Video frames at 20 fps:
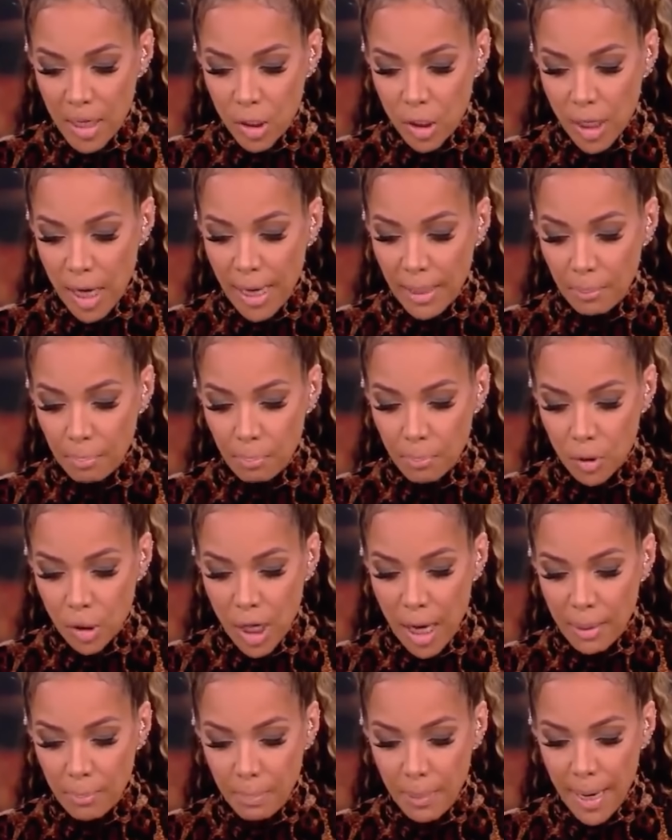by John
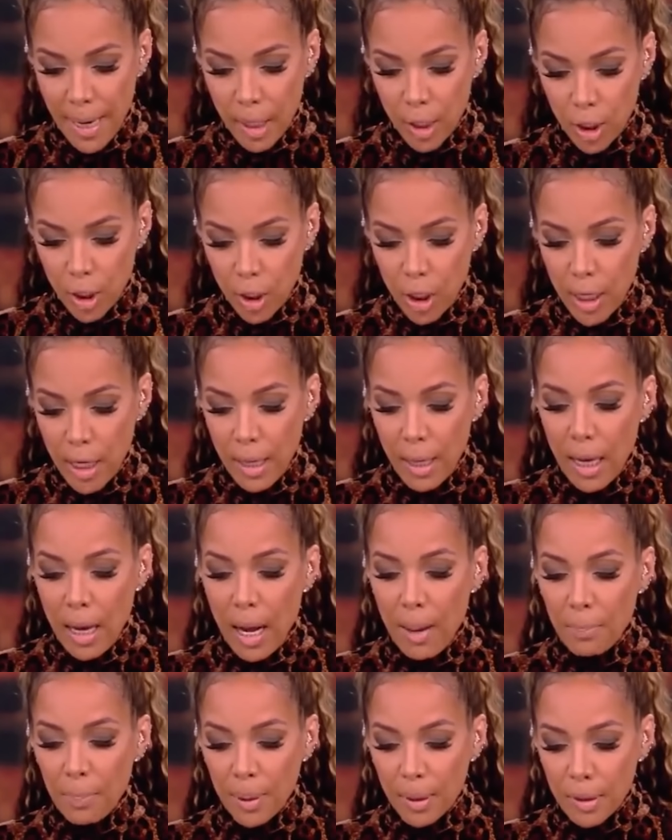Boehner,
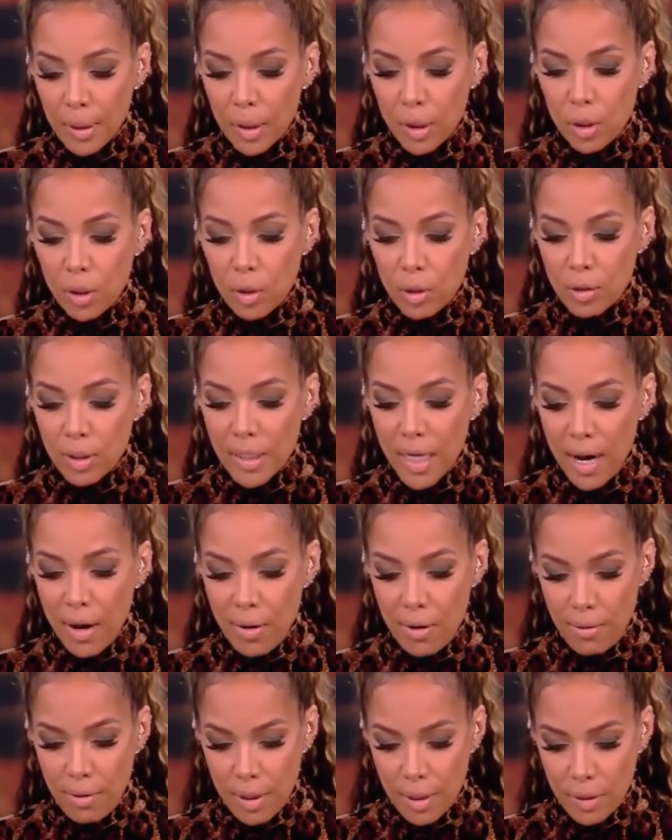a political
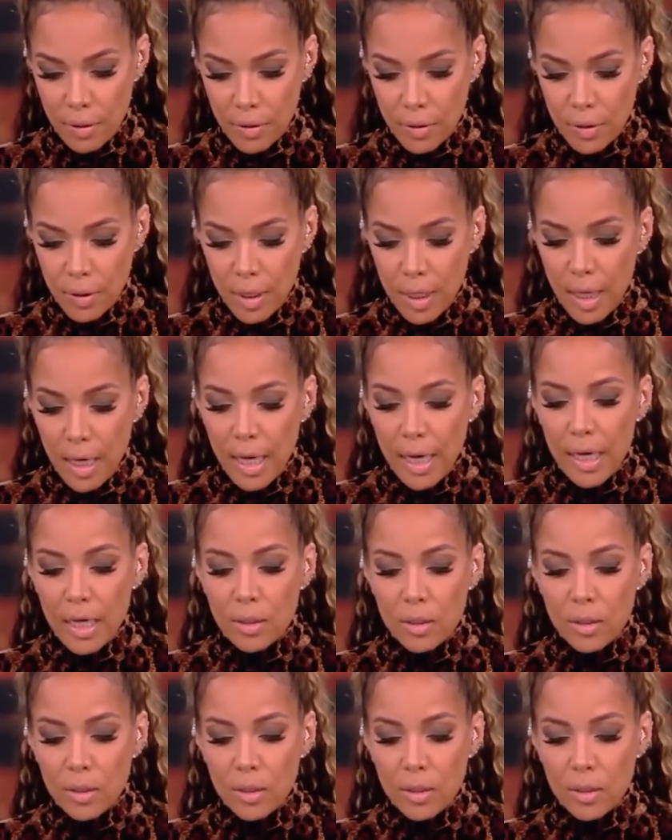terrorist.